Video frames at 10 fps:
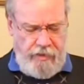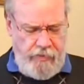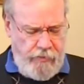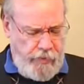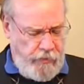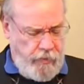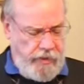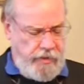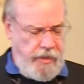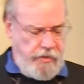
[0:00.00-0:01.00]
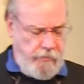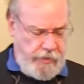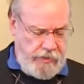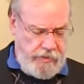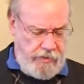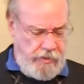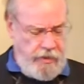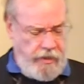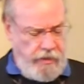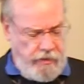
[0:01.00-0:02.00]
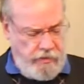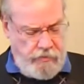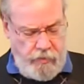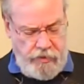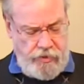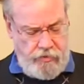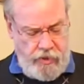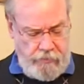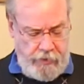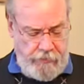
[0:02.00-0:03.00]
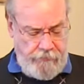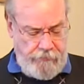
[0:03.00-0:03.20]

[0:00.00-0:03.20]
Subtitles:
want to read what he says here, because this really struck me.